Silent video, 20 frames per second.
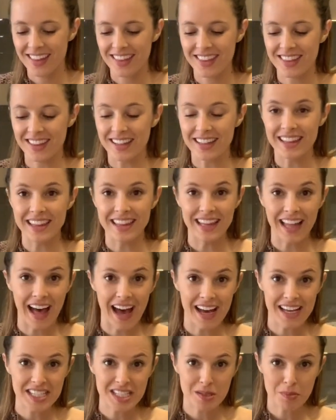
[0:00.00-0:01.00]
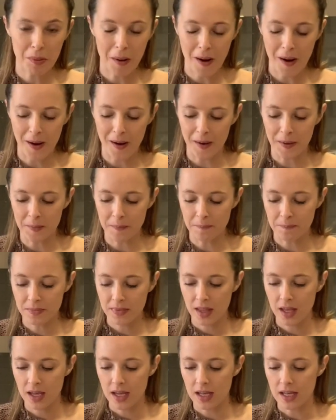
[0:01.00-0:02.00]
the last part
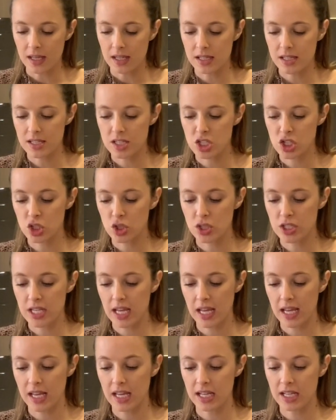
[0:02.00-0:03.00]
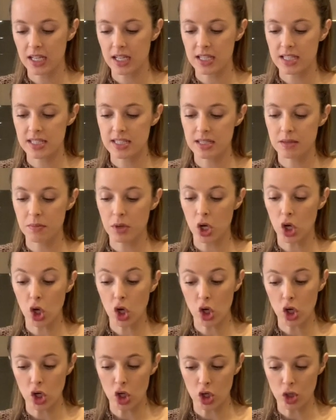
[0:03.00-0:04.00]
is to take some
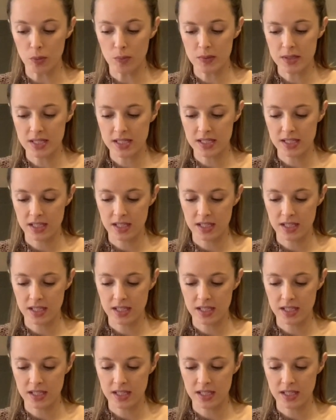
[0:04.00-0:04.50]
herbs